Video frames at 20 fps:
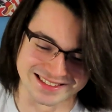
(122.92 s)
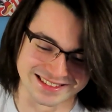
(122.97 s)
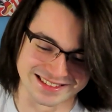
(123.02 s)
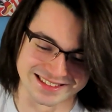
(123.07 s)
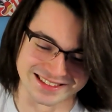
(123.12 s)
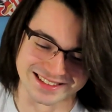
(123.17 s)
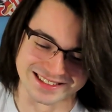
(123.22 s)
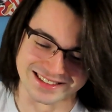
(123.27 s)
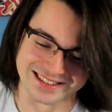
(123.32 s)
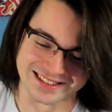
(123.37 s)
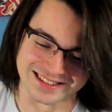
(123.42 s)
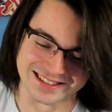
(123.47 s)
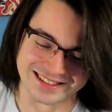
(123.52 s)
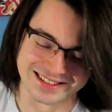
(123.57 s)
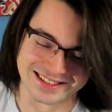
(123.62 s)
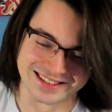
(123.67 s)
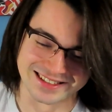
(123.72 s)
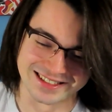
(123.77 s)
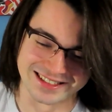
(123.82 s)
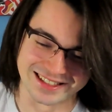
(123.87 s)
scene.
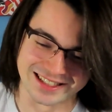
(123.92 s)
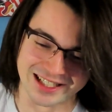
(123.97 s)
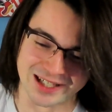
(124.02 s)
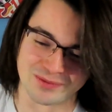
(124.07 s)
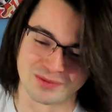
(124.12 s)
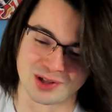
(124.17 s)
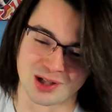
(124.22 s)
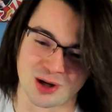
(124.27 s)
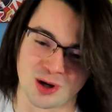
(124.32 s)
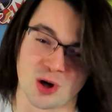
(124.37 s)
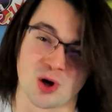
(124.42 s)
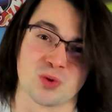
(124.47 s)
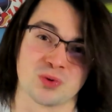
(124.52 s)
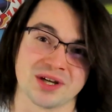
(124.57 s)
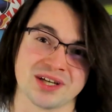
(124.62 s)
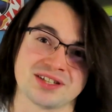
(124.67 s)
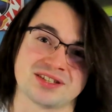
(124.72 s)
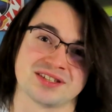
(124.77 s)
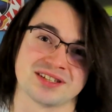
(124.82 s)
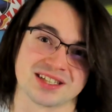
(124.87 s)
Even though
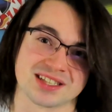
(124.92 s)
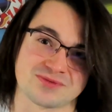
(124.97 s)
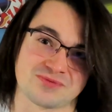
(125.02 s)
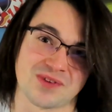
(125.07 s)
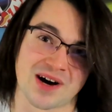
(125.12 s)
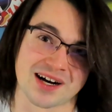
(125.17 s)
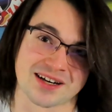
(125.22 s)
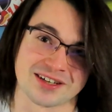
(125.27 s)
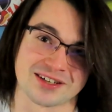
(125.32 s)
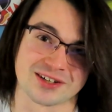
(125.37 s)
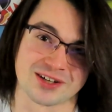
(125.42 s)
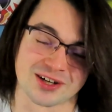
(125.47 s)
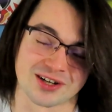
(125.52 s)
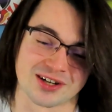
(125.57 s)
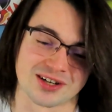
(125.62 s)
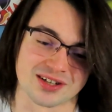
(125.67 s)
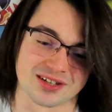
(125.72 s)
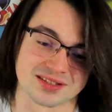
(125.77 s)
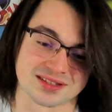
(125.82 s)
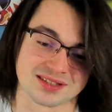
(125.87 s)
Ooishi is fucking
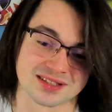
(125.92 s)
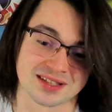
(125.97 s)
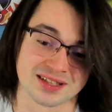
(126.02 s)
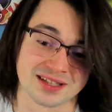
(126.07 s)
cursed,